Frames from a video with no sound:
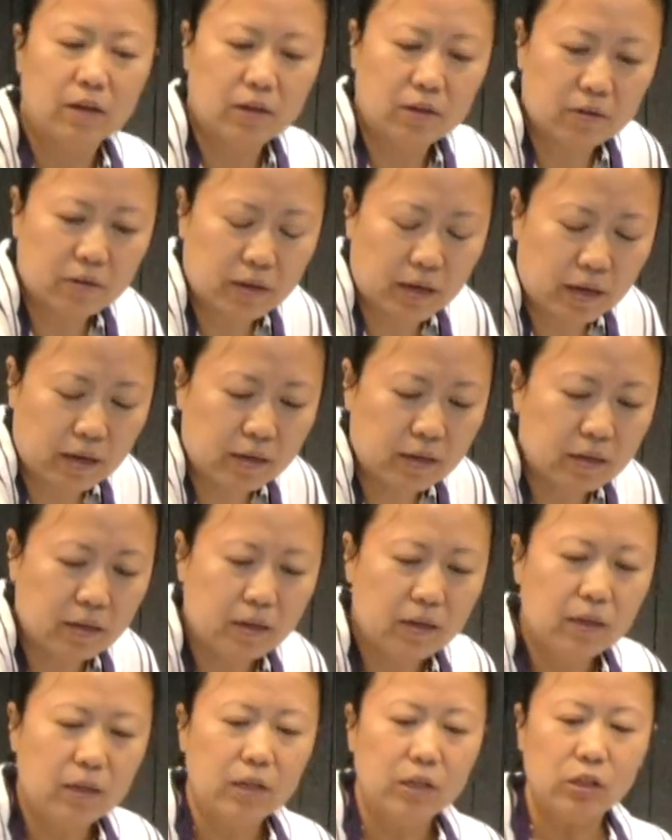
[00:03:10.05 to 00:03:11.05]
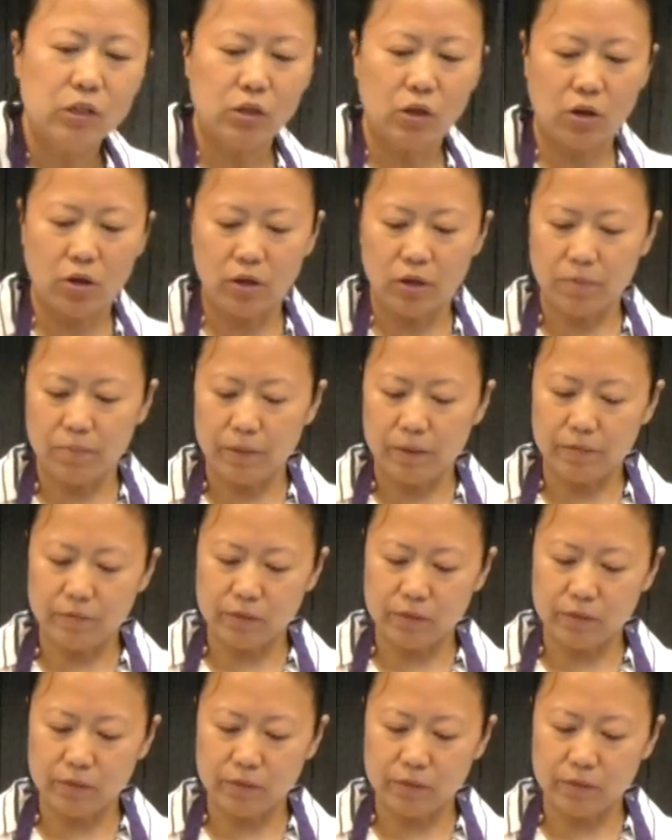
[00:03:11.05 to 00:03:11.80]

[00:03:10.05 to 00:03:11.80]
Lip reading: okay? So a little bit of